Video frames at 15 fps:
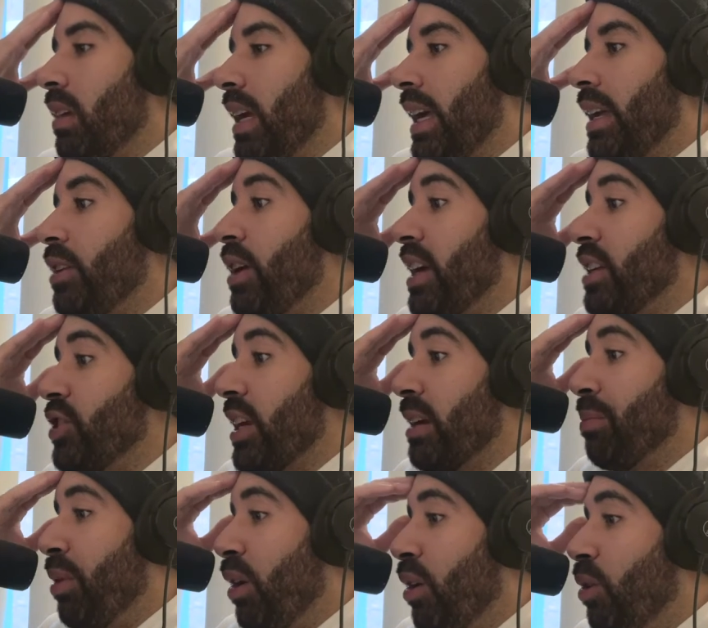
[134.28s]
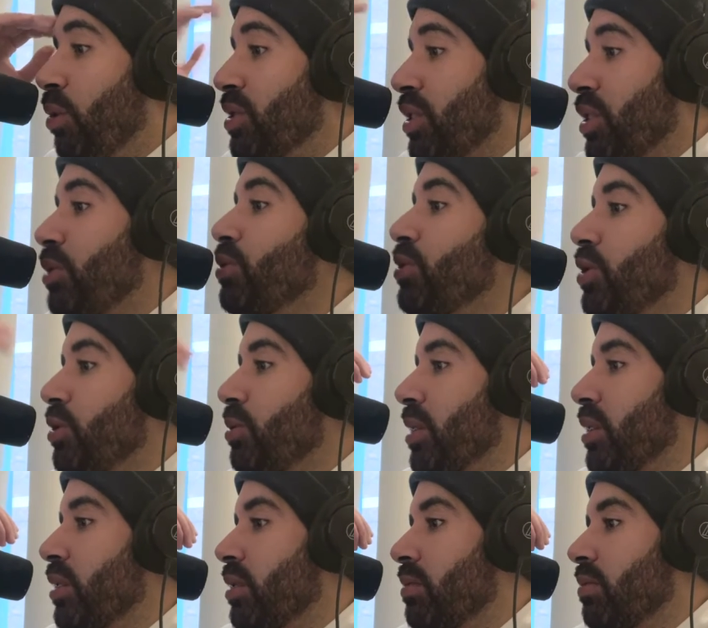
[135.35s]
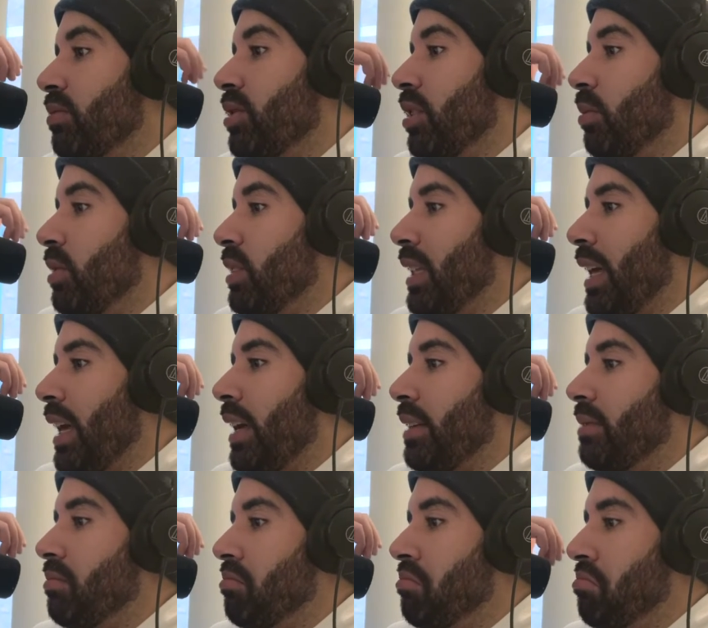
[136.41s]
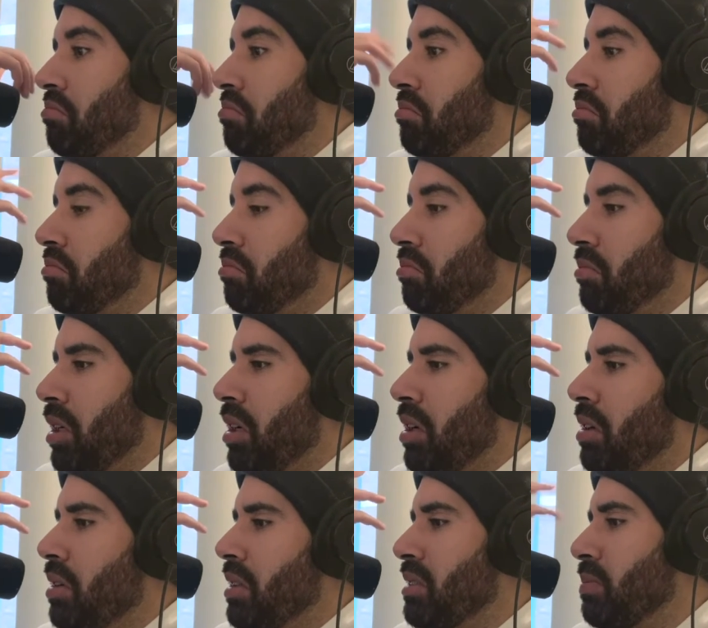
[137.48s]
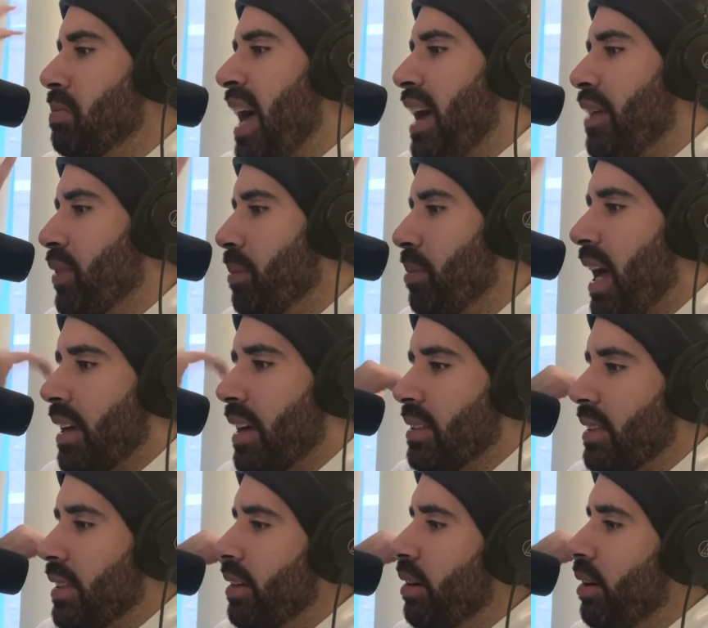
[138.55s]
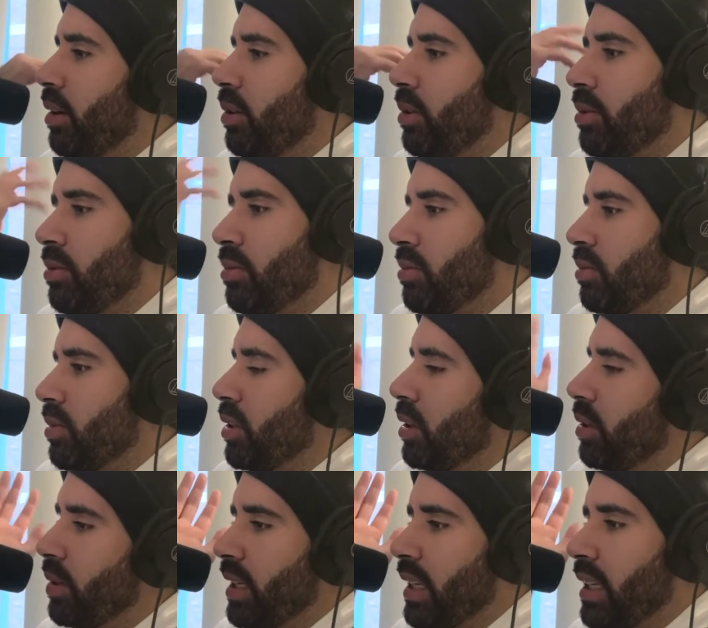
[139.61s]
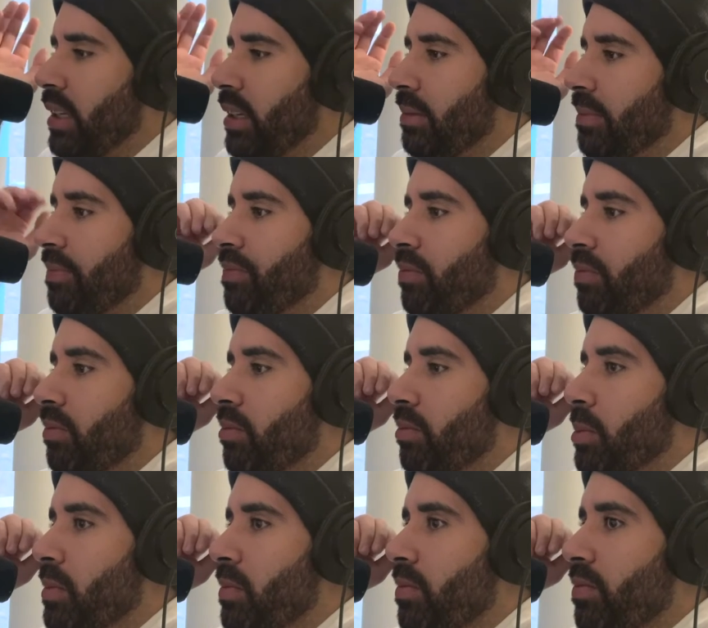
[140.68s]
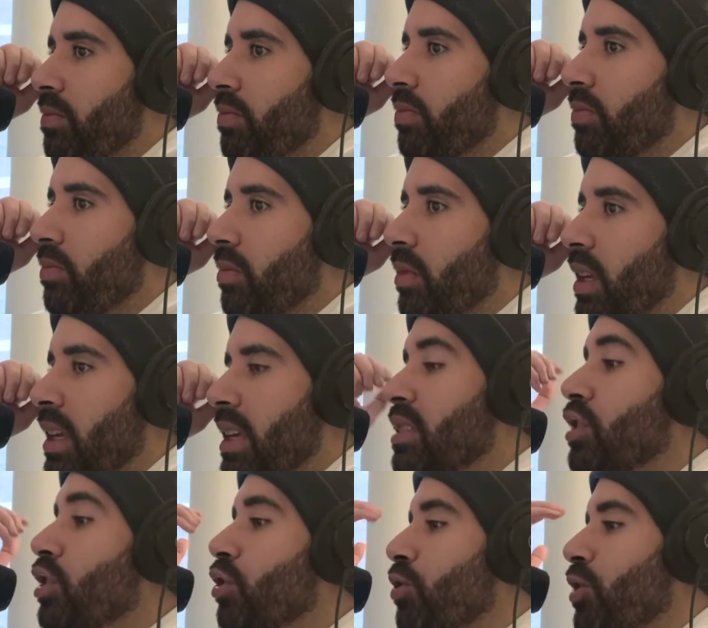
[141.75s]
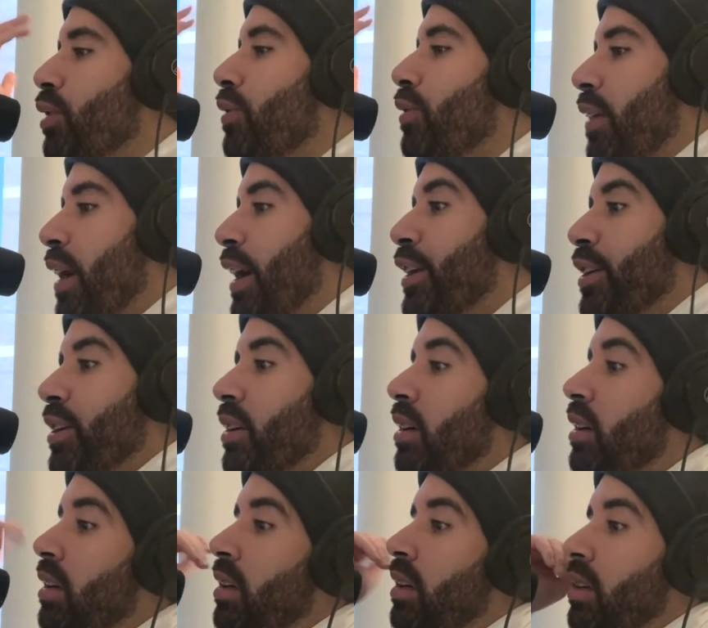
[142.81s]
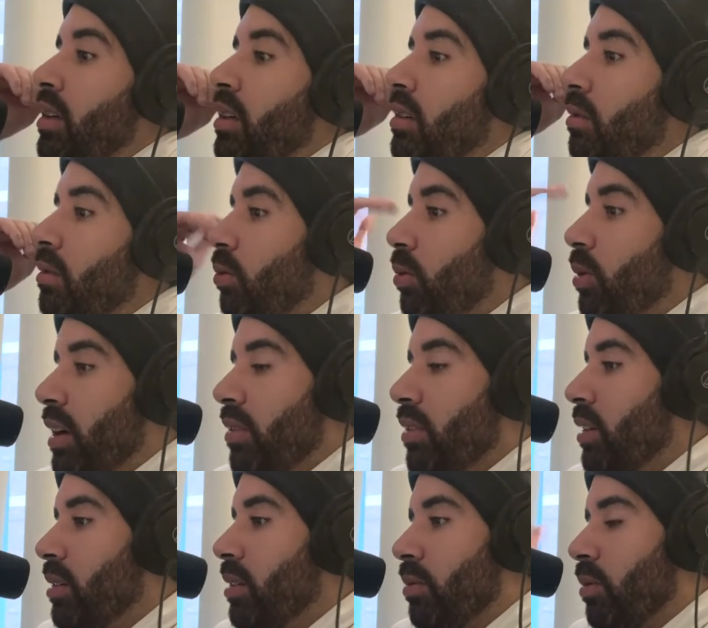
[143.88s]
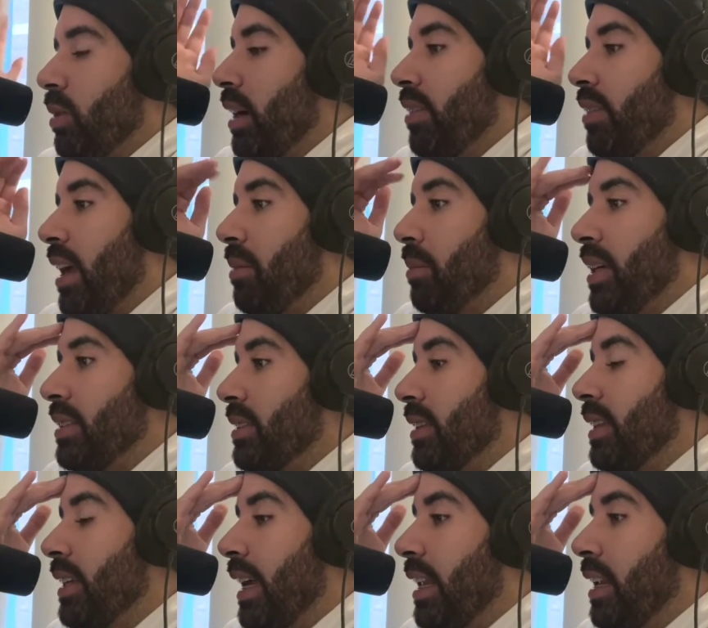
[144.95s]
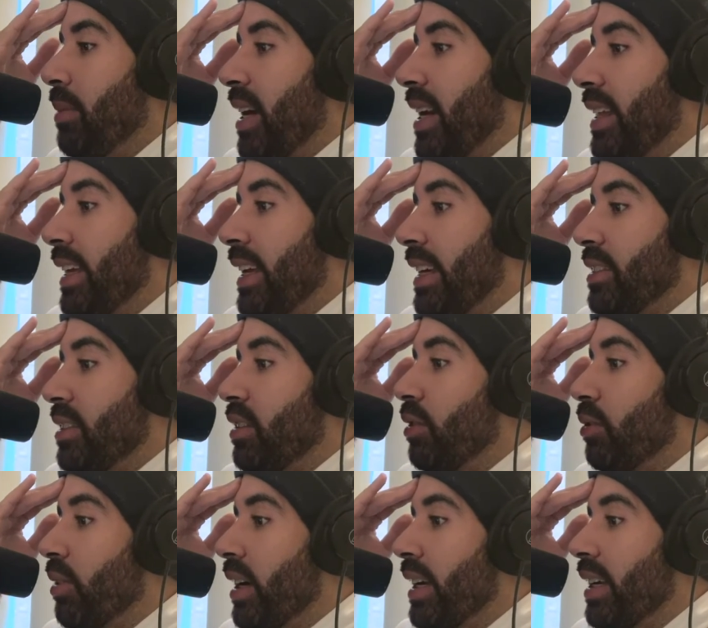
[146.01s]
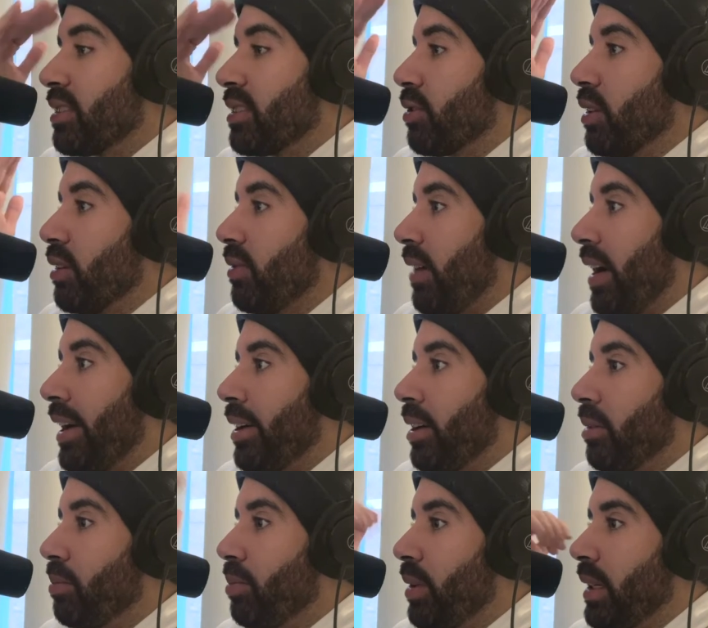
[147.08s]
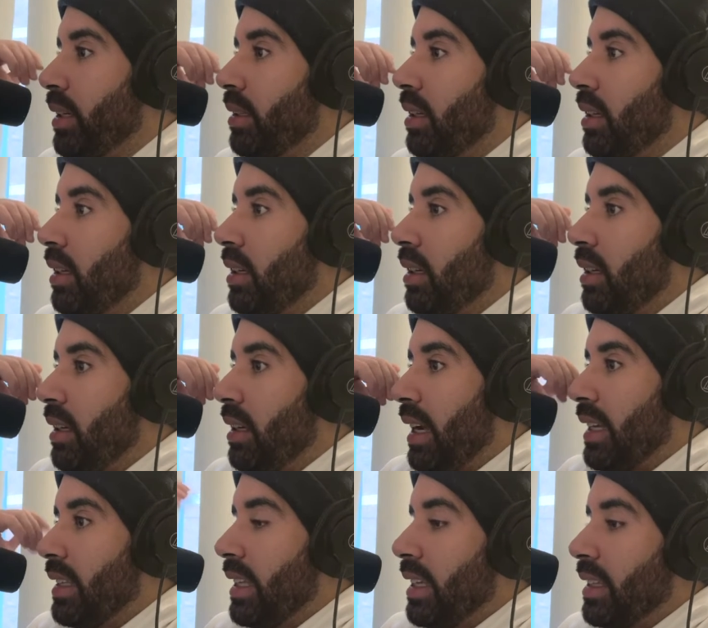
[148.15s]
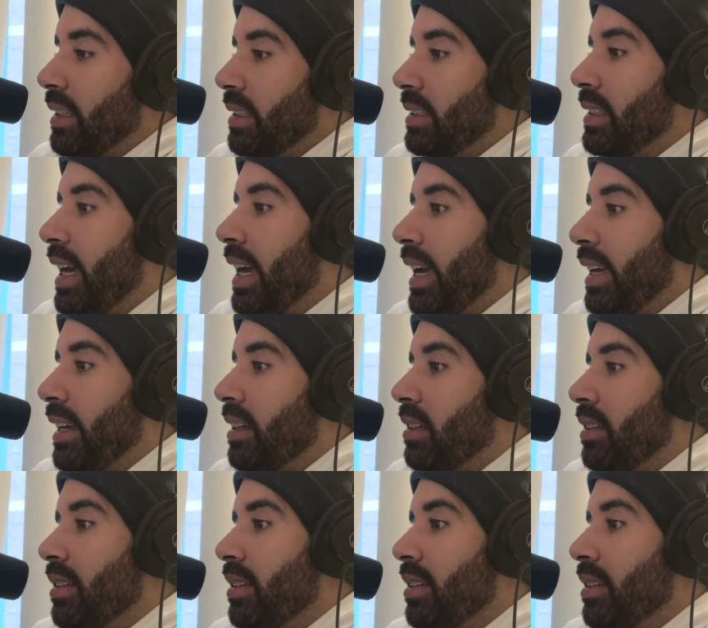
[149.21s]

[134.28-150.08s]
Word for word: And you had Jake Paul, who was a YouTuber, someone that oh is bad for boxing. Oh, you know he isn't a real fighter whatever whatever that means. I think anybody that gets in the ring is a real fighter, but at the end of the day,